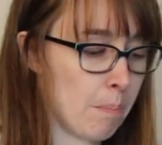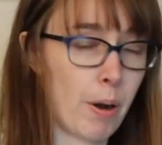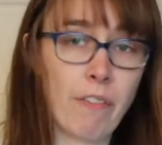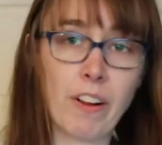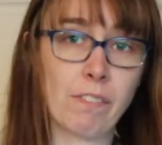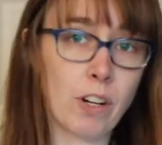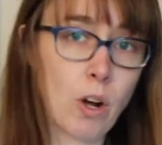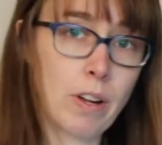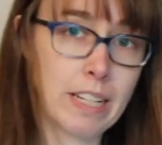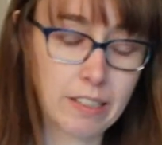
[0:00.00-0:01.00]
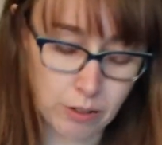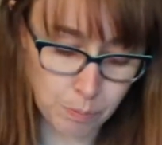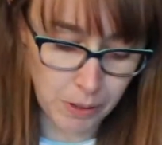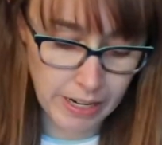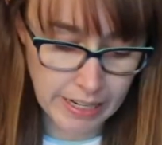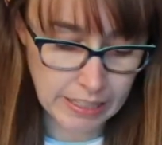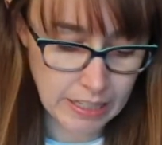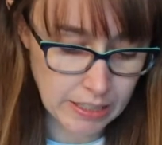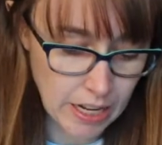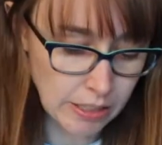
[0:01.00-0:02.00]
Perfect for going into
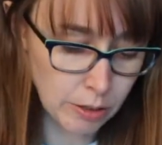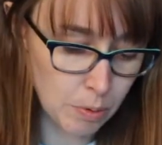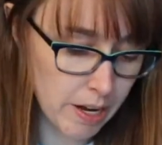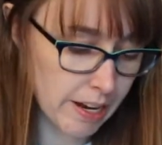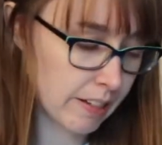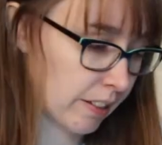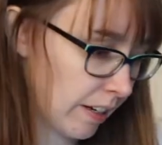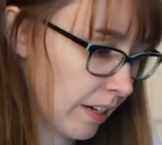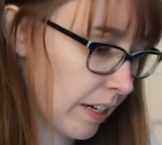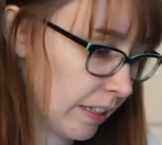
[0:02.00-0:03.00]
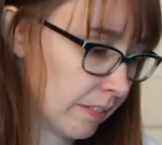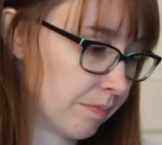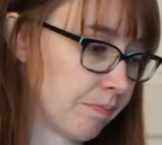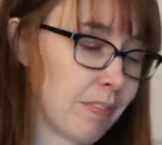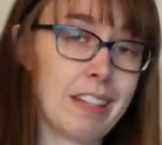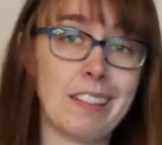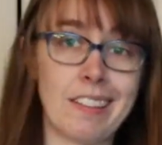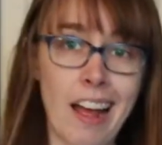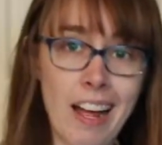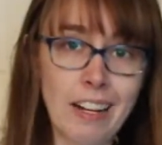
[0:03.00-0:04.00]
spring, color-wise and
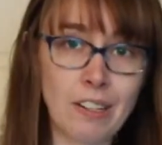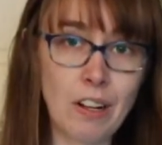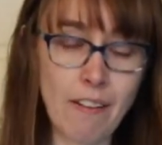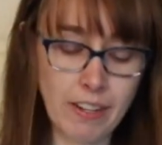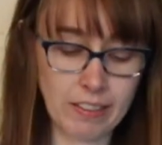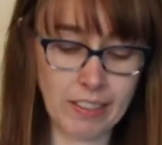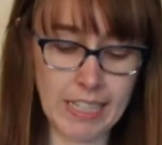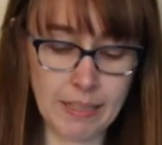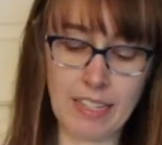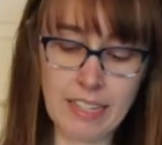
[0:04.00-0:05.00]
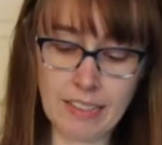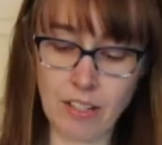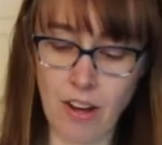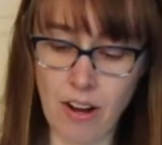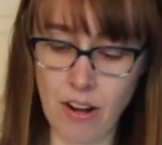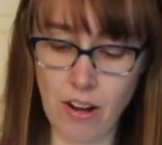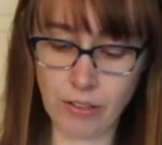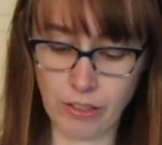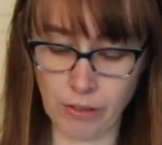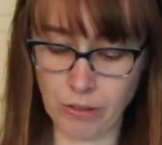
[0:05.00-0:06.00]
style, obviously. These are
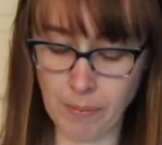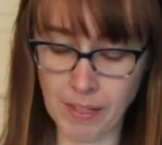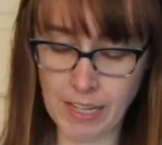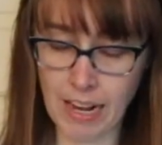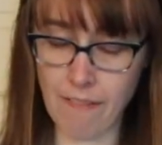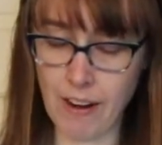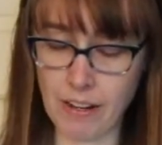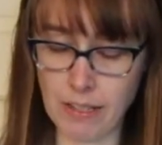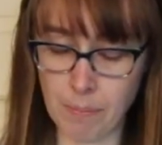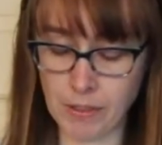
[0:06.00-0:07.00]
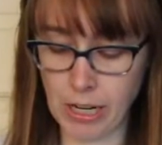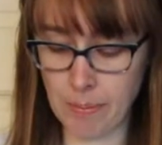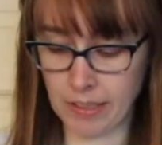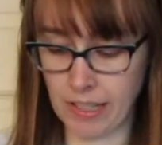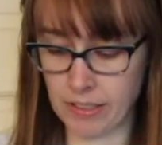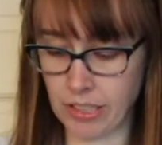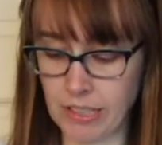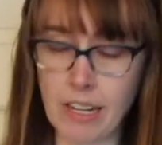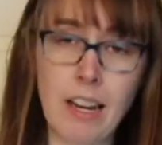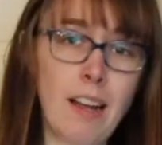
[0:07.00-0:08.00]
also something I found in the pajama
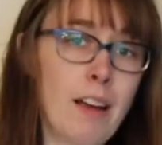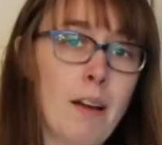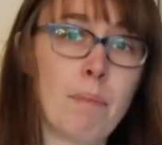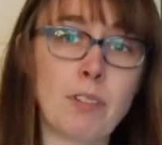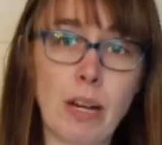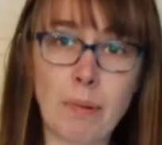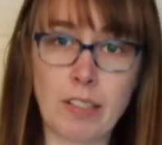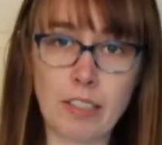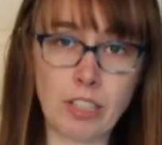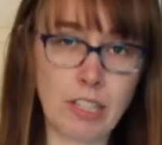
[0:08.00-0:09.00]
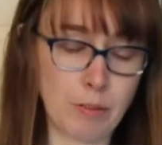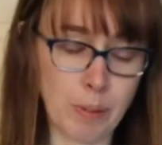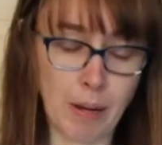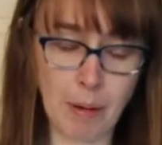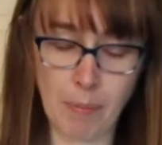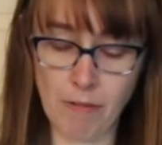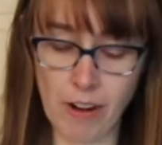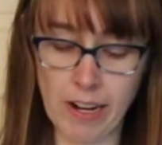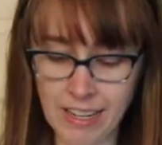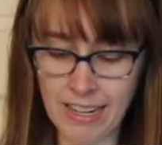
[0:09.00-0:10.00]
section. Pajama section is becoming my
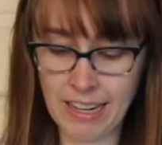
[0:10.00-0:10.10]
friend.